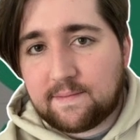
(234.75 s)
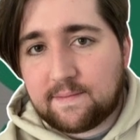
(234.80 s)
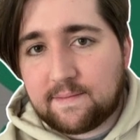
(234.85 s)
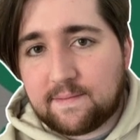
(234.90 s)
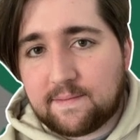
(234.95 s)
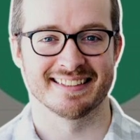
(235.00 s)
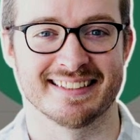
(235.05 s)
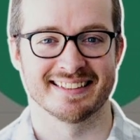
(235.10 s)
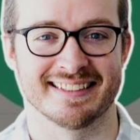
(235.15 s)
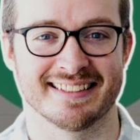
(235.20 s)

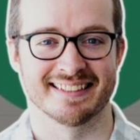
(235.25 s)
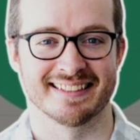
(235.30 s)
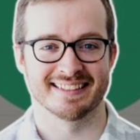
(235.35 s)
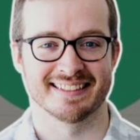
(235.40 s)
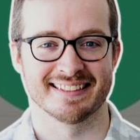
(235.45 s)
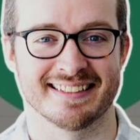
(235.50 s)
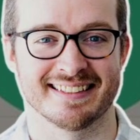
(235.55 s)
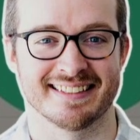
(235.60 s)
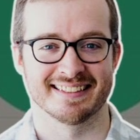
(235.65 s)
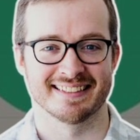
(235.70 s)
How about we
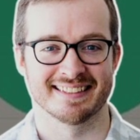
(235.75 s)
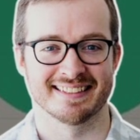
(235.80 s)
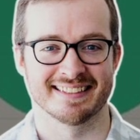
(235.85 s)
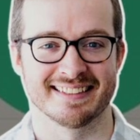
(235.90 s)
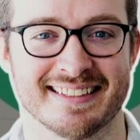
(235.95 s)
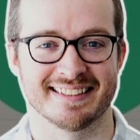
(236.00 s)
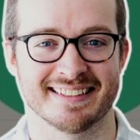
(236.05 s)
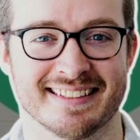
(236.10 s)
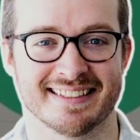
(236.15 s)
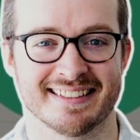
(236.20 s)
call it
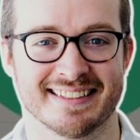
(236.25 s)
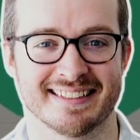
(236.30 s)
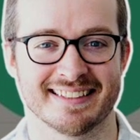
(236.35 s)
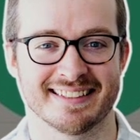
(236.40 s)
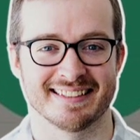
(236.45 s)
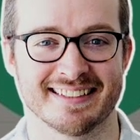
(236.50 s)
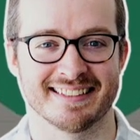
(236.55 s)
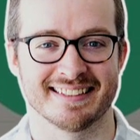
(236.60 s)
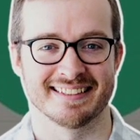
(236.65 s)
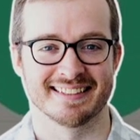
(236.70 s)
Fiddler on the
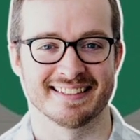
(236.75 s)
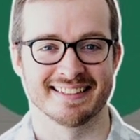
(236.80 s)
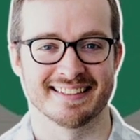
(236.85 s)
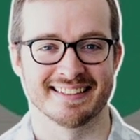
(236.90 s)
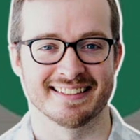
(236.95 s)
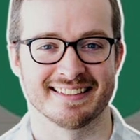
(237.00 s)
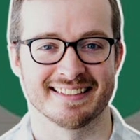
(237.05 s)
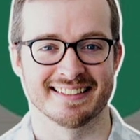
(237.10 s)
Rift?